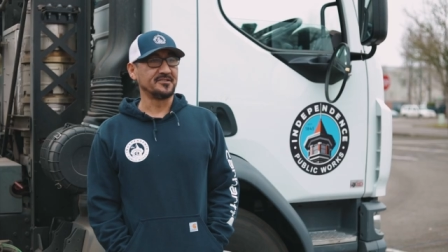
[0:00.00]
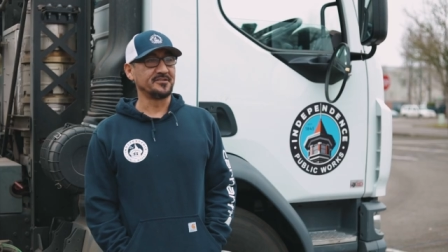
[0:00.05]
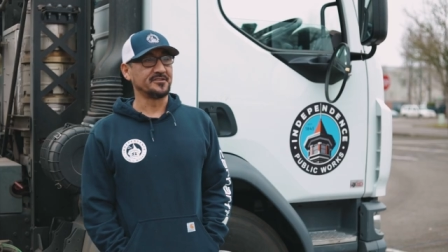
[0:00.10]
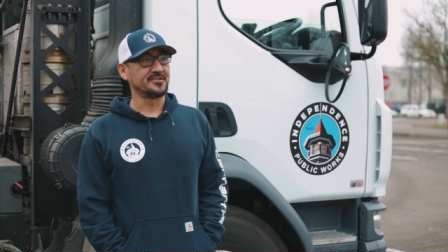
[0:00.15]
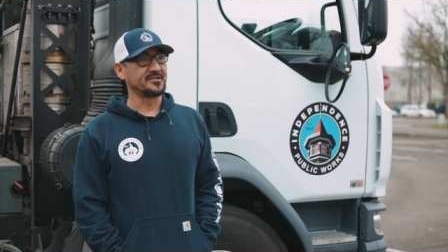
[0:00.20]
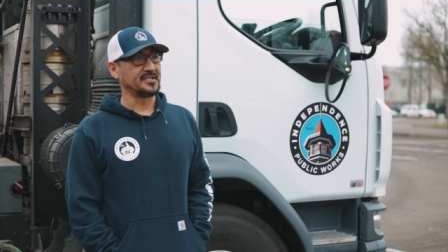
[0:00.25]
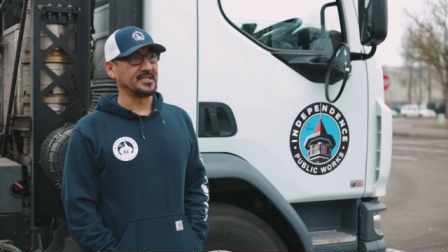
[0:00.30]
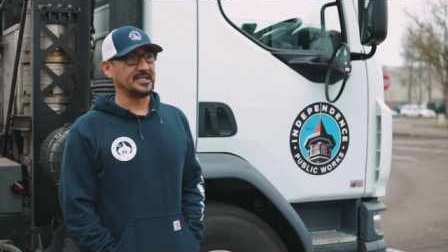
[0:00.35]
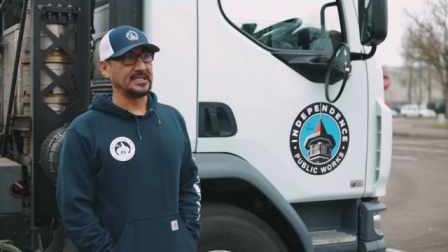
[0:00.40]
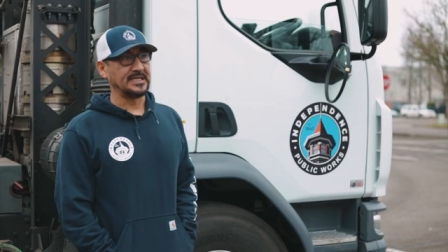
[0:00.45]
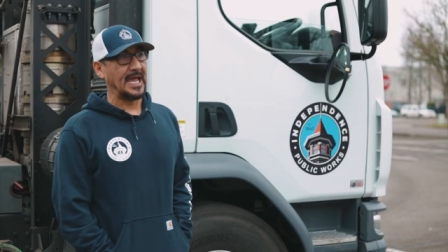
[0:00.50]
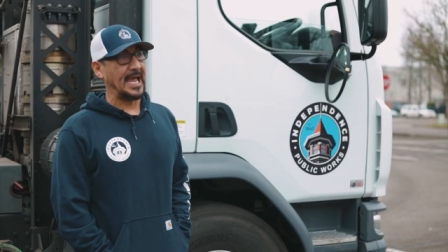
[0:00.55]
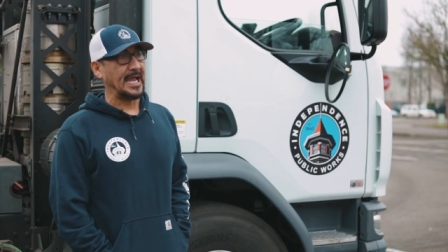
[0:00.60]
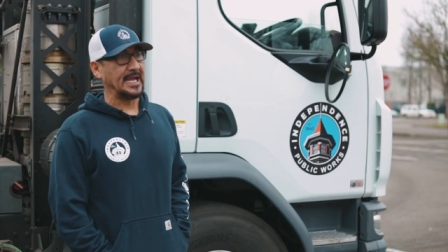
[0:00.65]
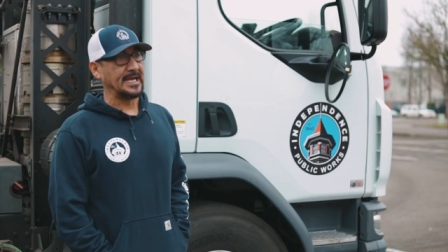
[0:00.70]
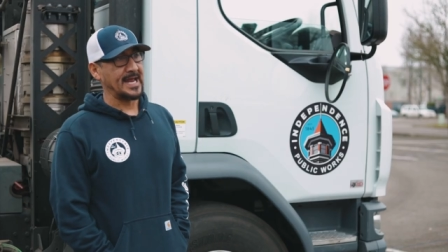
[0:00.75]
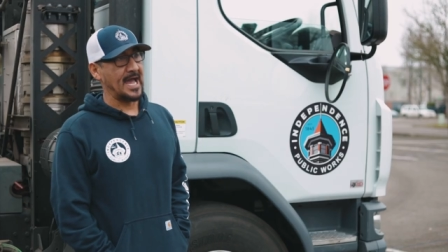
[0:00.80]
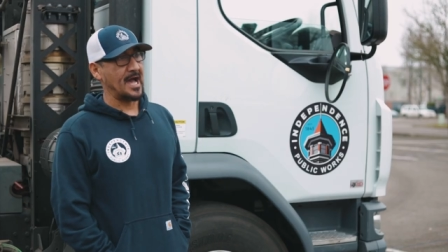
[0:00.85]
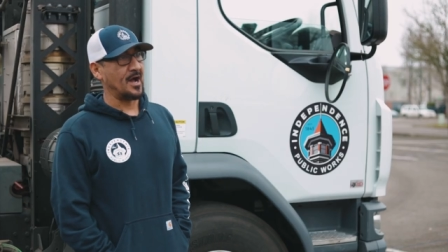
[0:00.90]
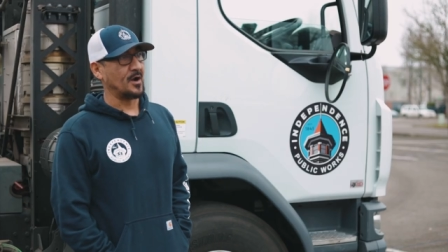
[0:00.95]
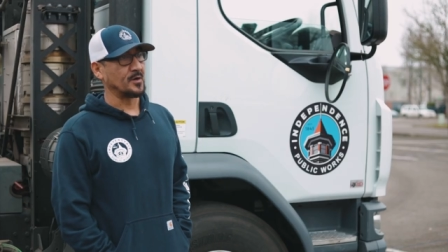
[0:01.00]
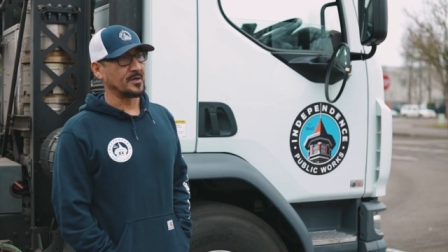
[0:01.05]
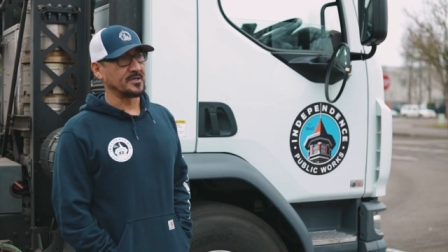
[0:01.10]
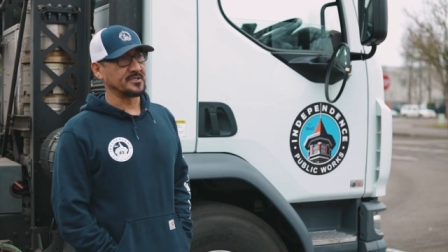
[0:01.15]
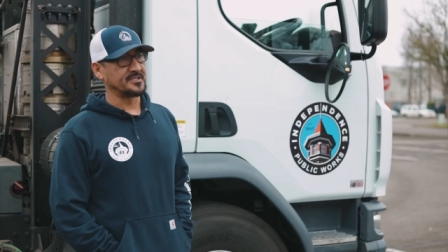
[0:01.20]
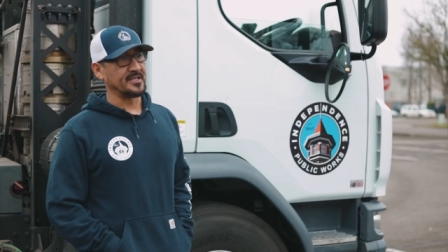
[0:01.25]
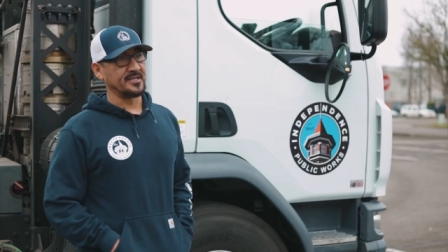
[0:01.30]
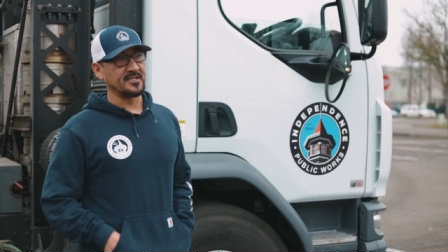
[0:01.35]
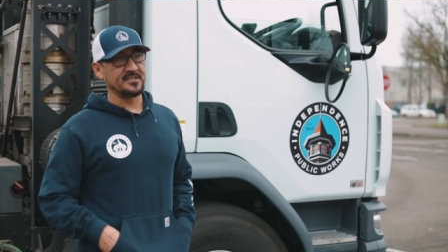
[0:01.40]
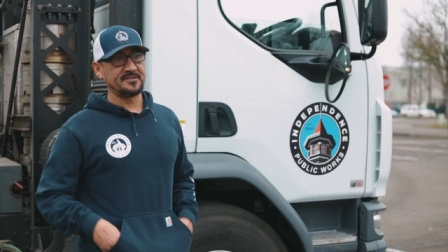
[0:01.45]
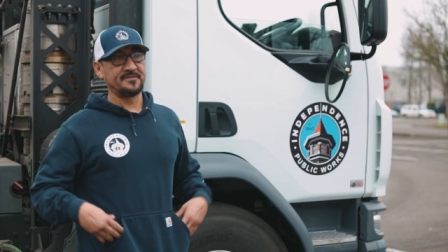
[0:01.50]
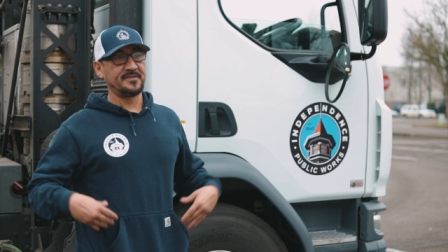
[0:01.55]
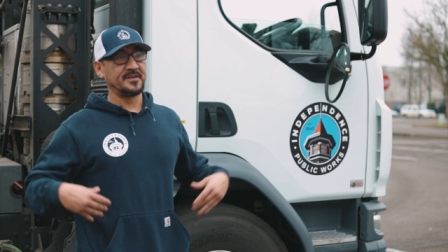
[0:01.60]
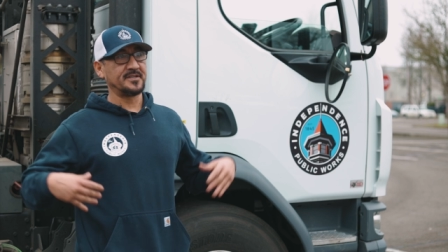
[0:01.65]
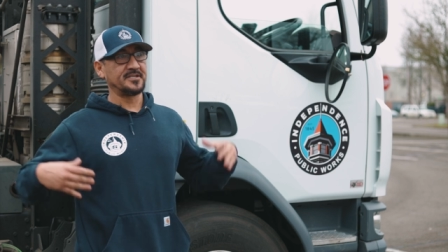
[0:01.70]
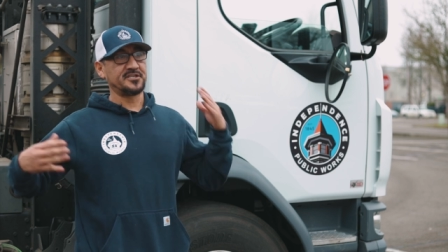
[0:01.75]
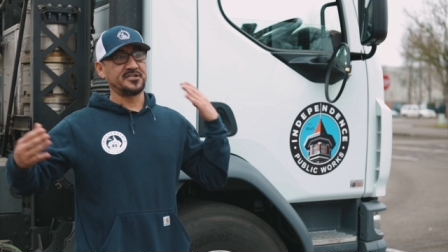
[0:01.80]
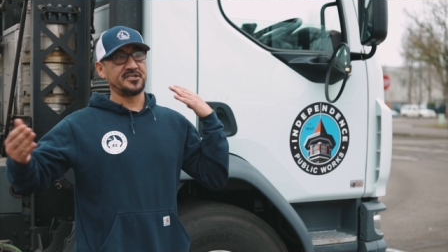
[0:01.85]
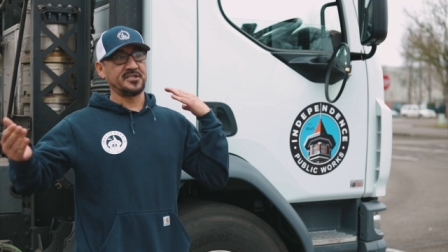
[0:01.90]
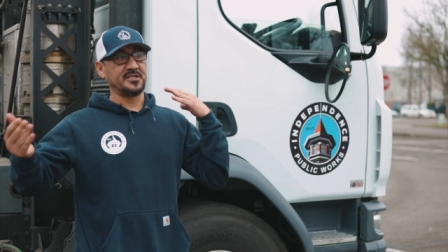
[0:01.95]
usually eight hours and it's
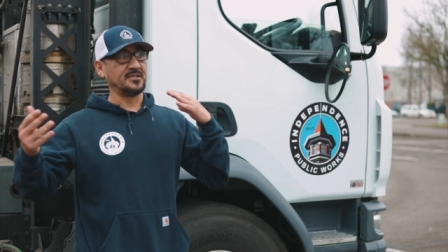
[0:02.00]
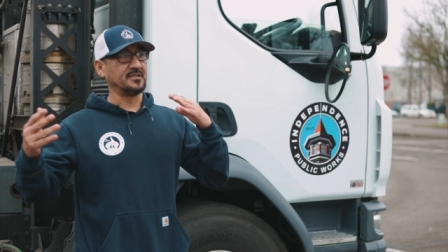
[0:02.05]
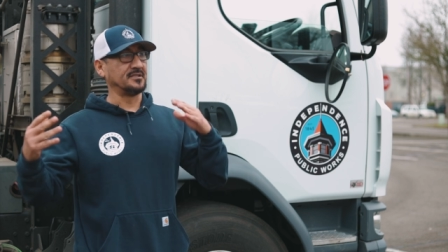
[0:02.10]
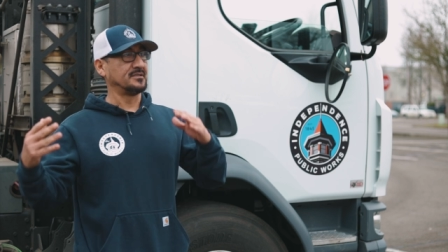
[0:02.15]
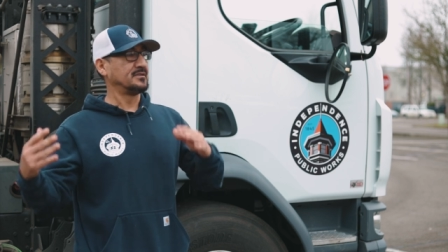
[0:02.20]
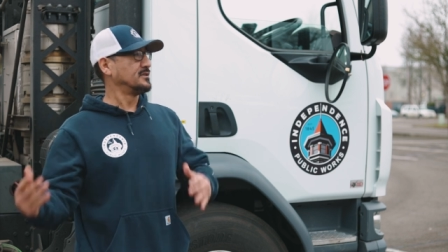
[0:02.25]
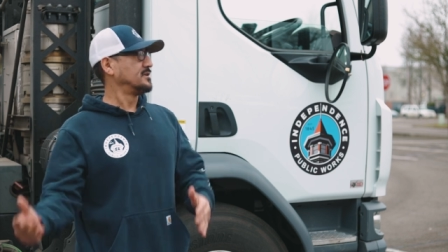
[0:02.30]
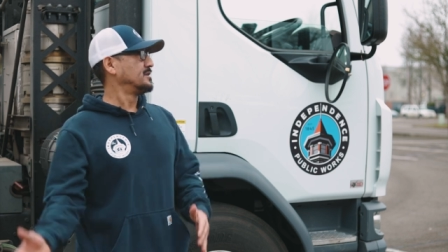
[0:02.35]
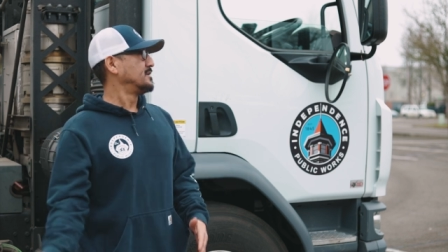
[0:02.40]
finishing,